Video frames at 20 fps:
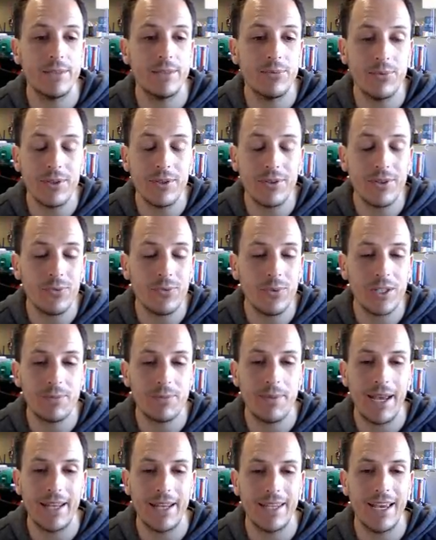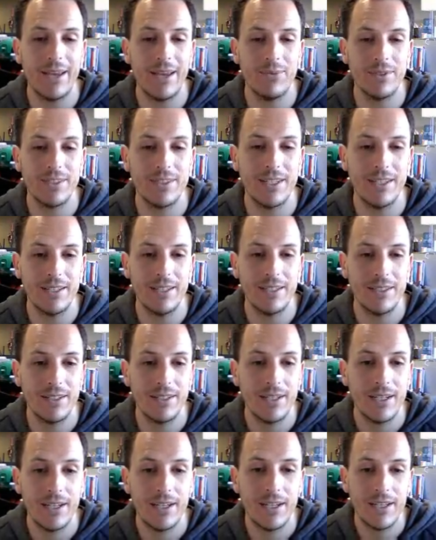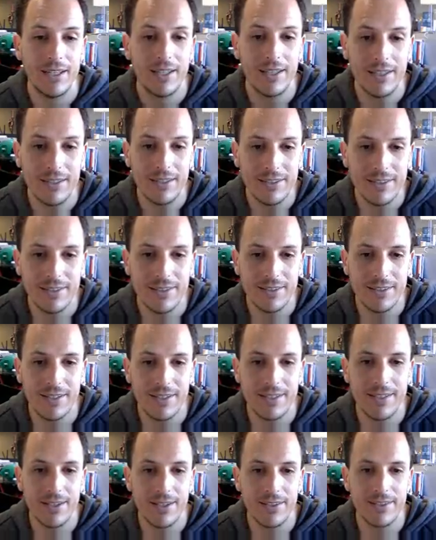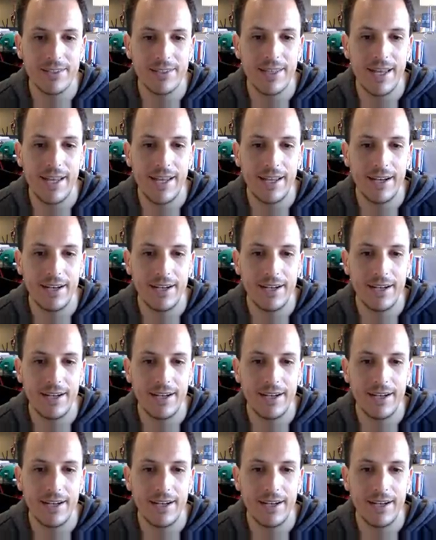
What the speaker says: but we don't know which bad guy was hit. This is going to tell us that.